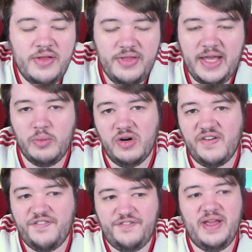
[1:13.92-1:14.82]
and they
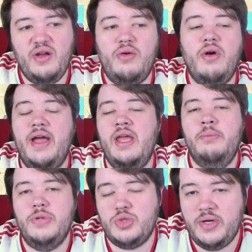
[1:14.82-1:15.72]
would fit right
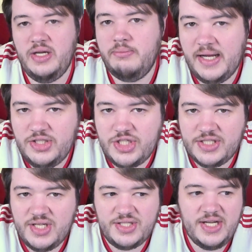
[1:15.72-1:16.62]
in between
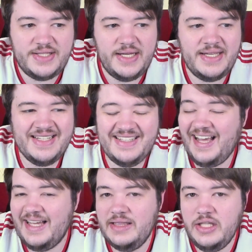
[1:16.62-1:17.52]
Manchester City
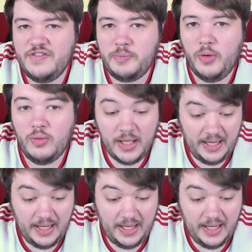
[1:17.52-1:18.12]
and Liverpool.